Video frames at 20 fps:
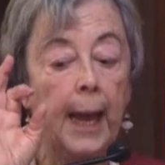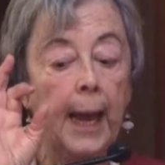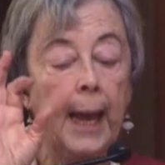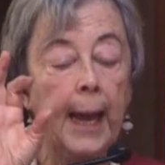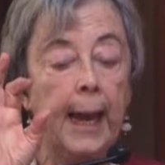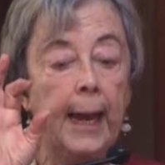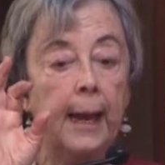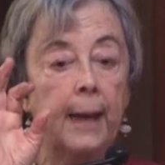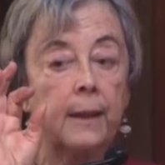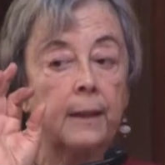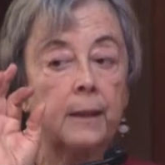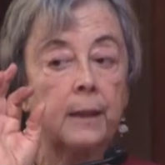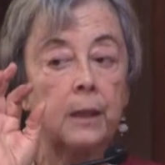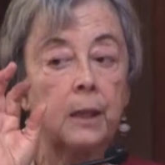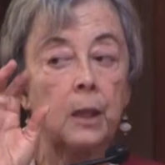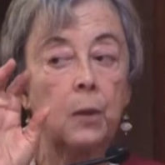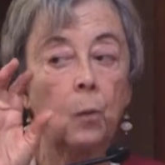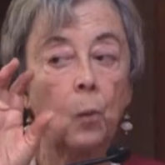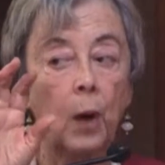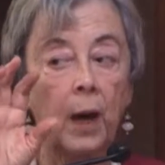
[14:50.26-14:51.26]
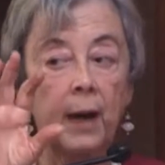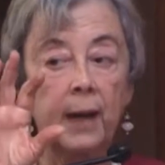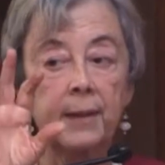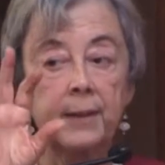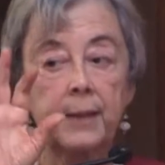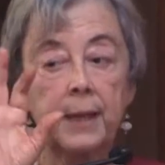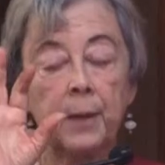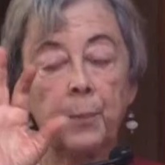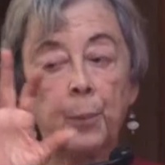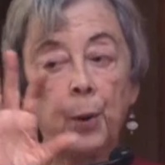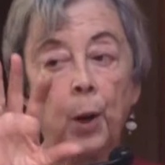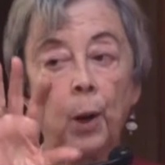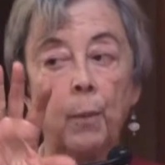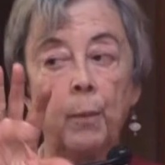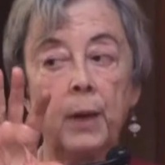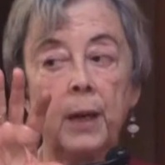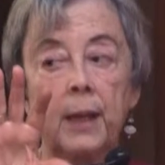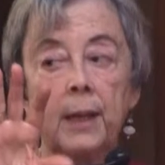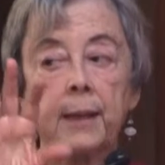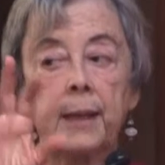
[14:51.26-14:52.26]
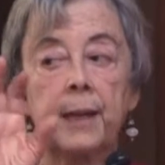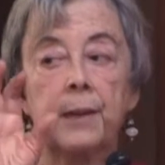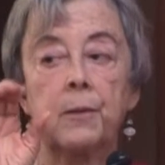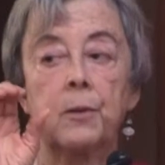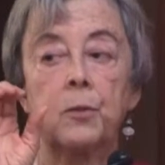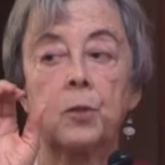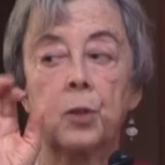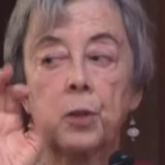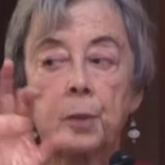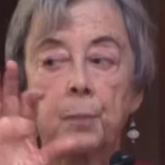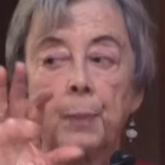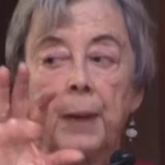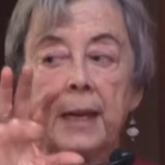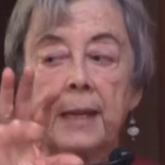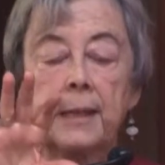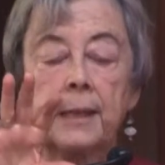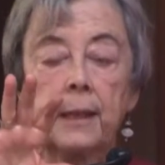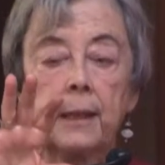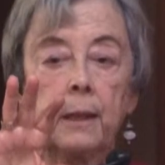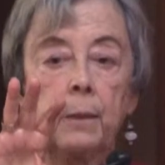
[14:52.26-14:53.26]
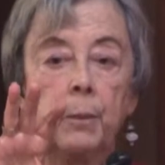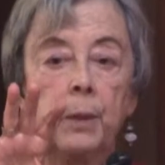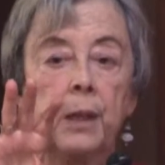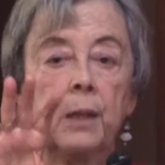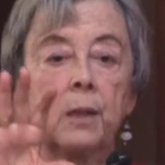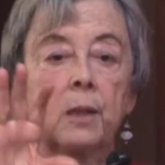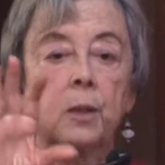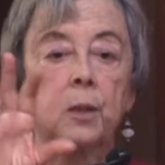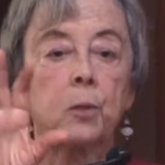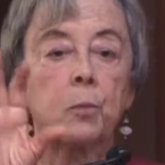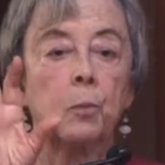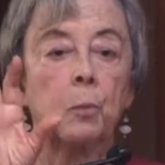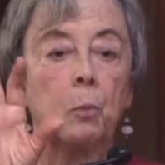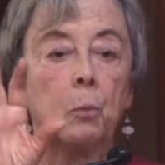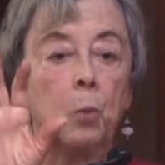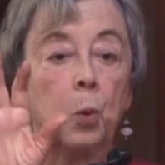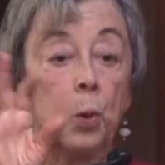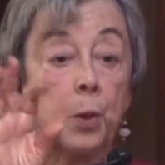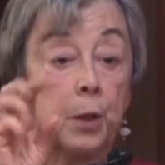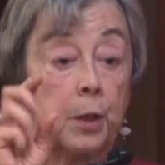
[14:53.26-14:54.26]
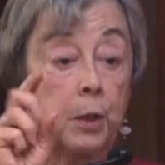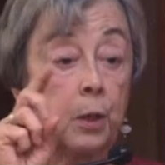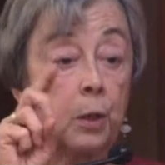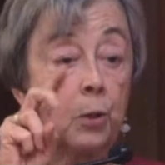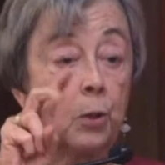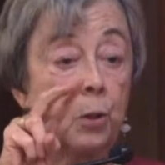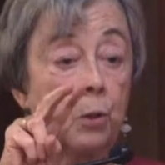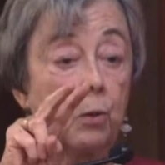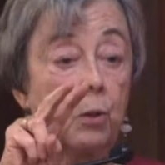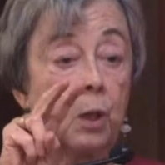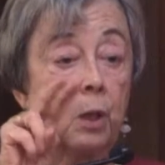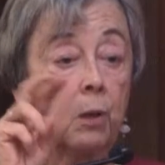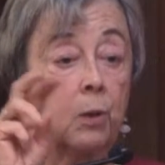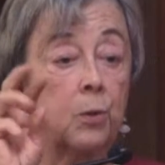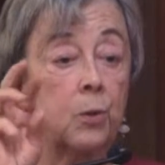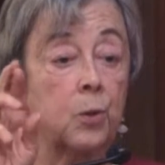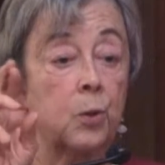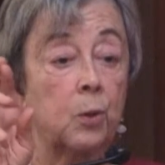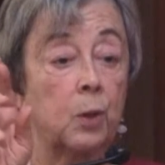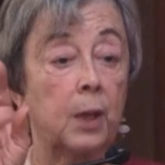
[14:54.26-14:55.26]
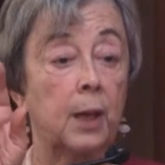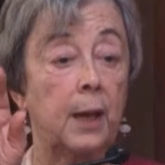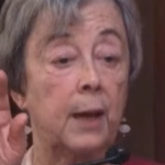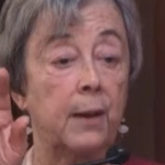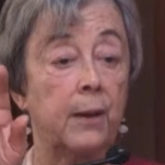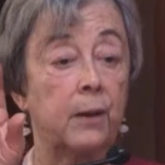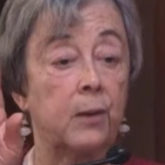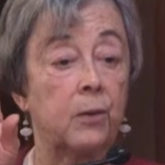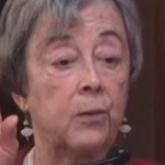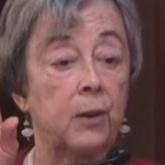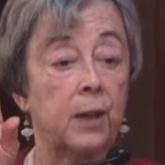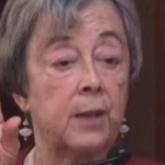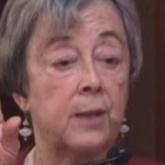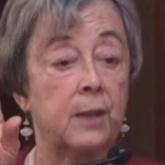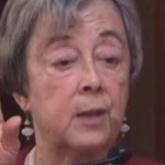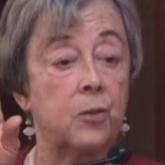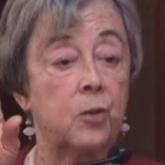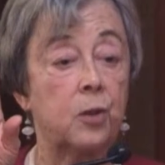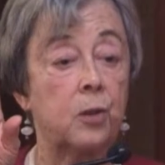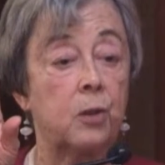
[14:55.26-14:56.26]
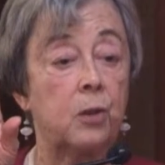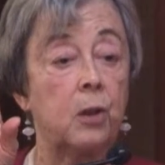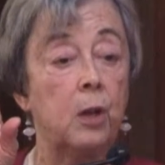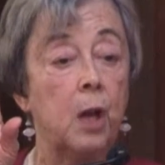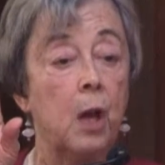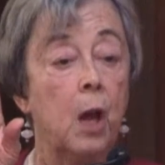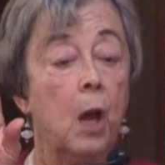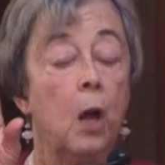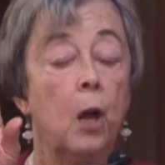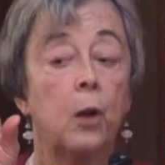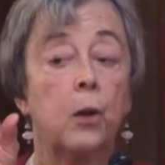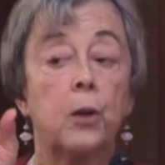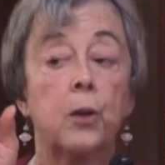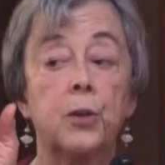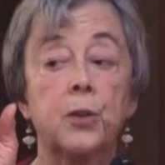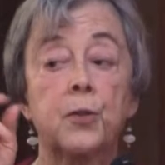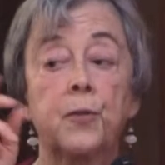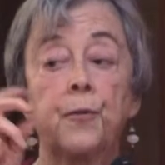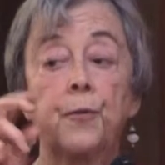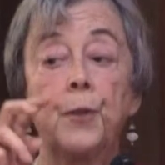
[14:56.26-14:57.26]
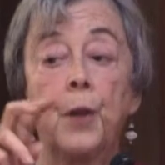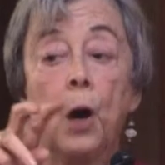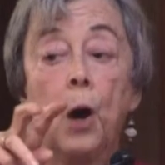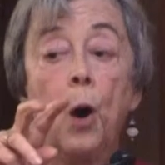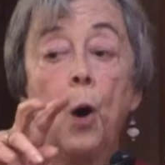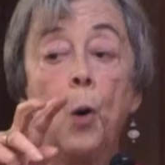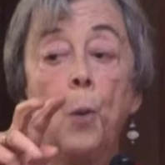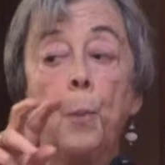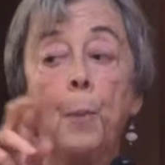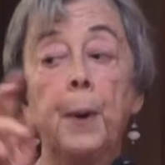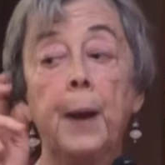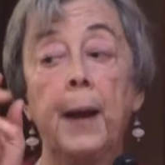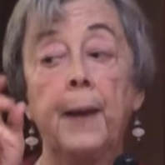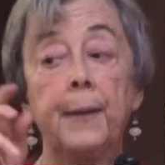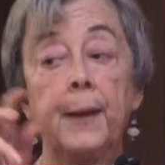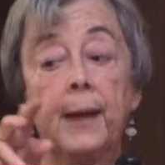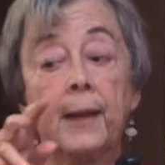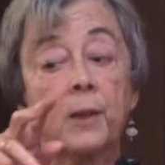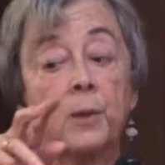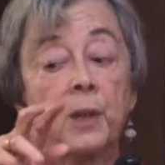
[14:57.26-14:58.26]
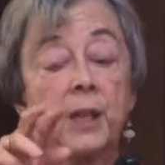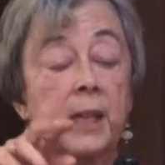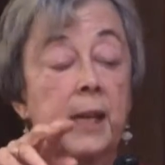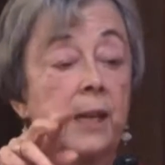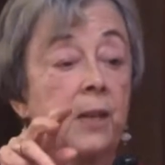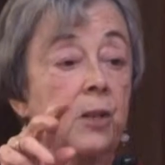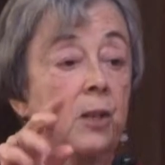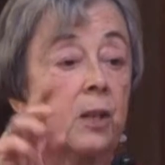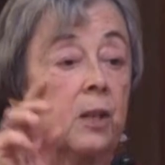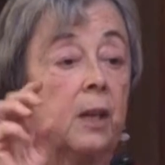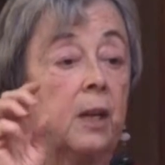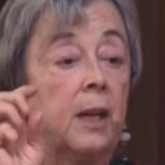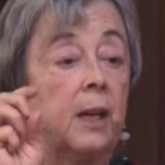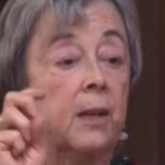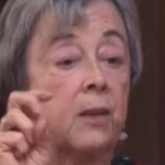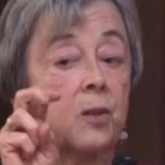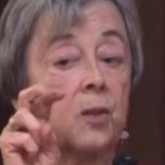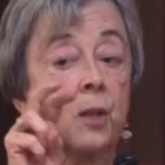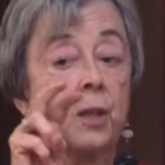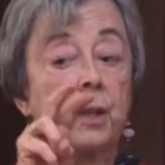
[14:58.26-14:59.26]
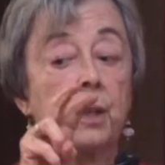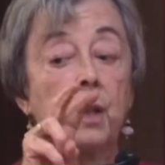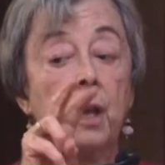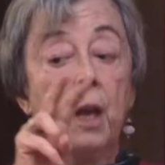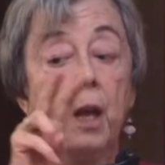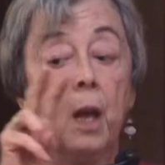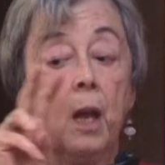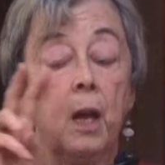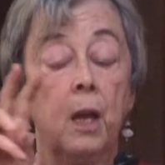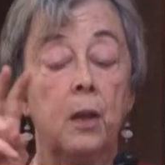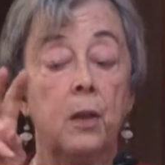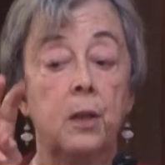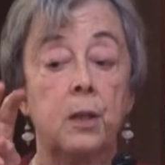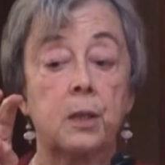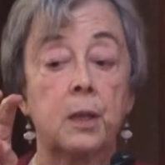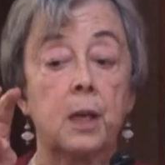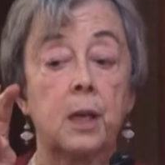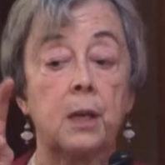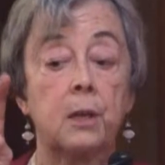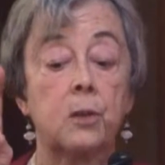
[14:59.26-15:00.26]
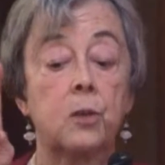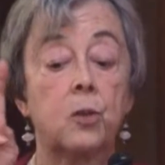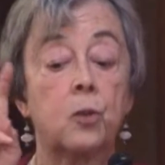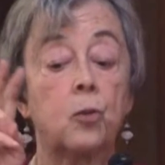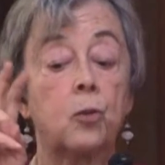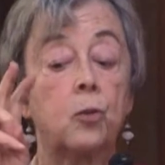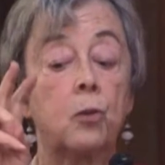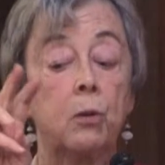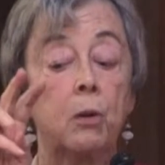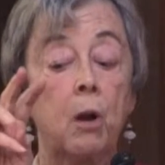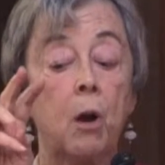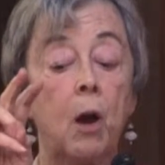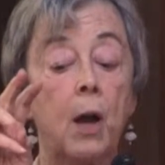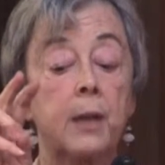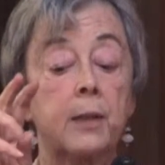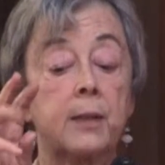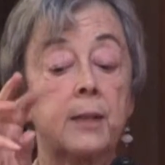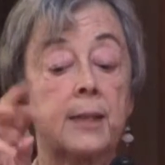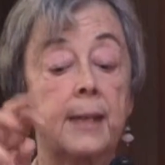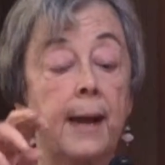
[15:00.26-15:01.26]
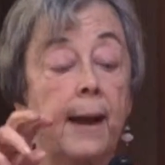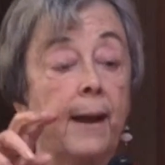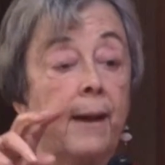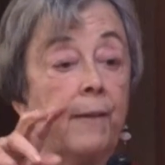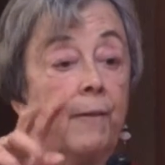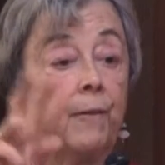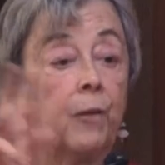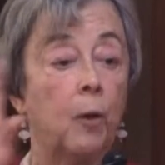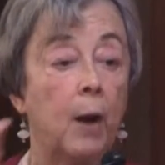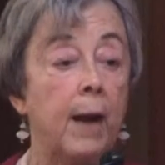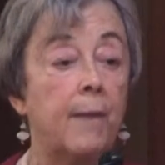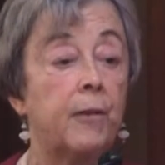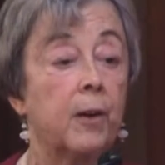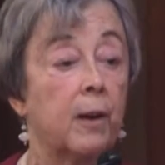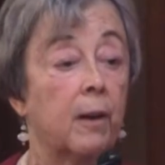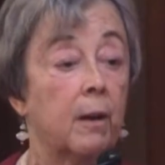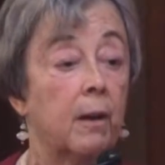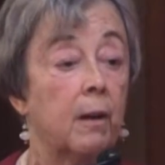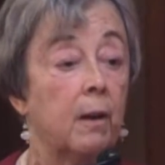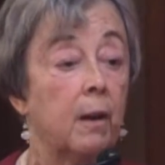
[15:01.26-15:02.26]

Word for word: and while I say permanent, that just basically means more than the two years you're allowed in transitional, because the hope and the expectation is that these kids do not stay forever,